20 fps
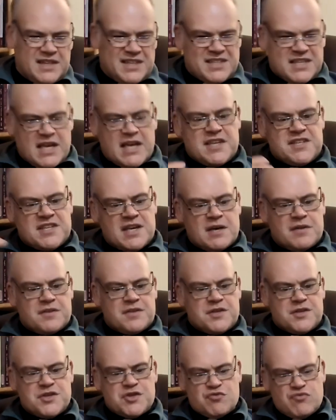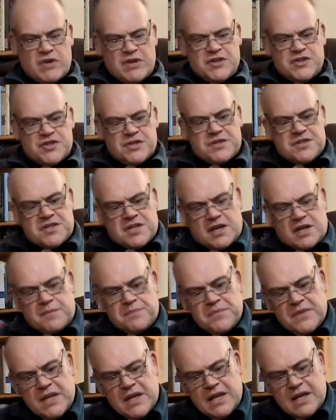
It takes out the astringency.